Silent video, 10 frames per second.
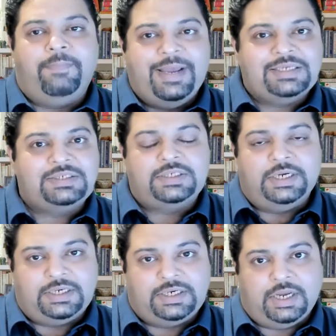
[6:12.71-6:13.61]
best
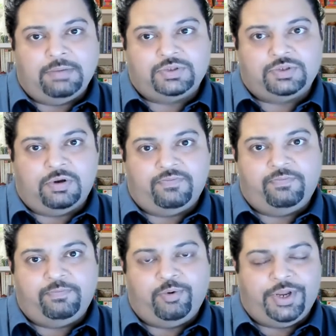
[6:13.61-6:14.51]
in terms
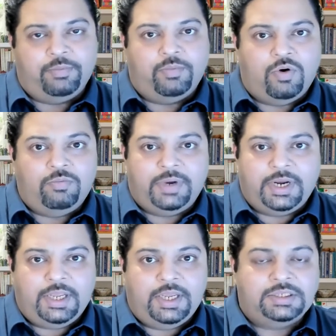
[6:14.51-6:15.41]
of putting more
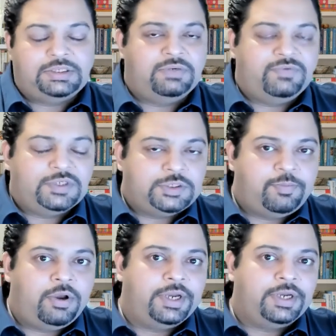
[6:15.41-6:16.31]
money in someone's
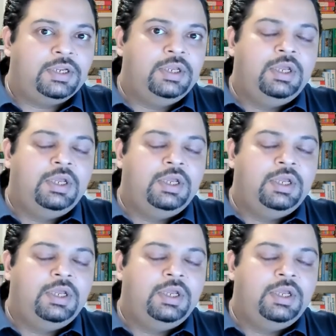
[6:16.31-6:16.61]
pocket.